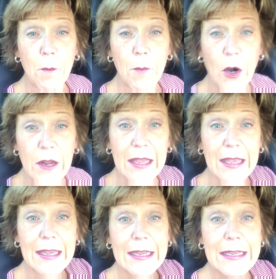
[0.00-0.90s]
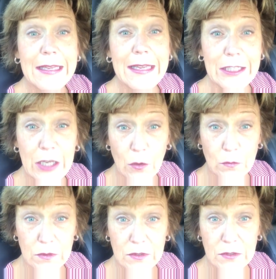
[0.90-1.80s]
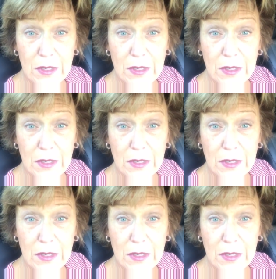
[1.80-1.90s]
burning ketones.